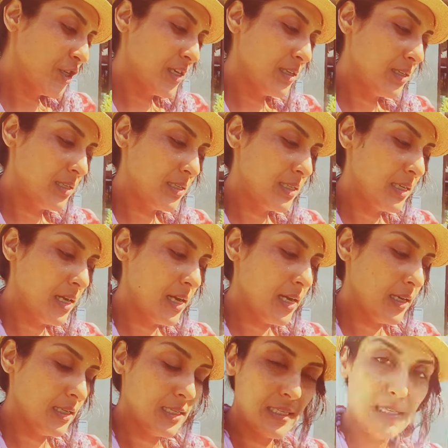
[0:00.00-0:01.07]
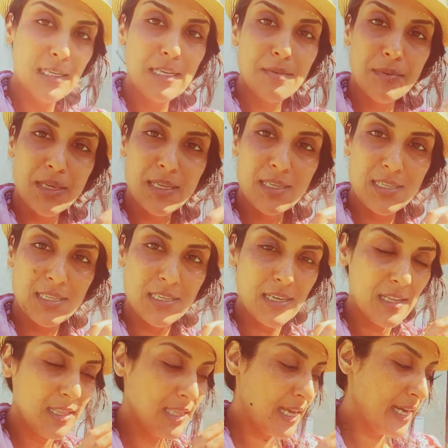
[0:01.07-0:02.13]
just steam it
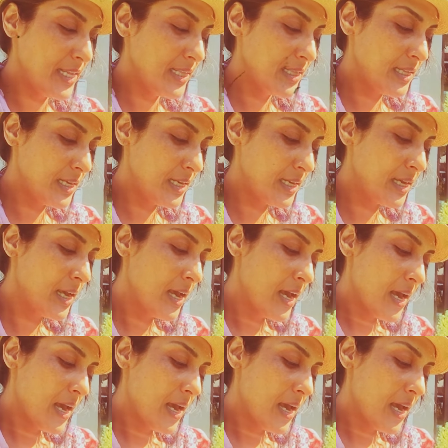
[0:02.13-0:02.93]
lightly,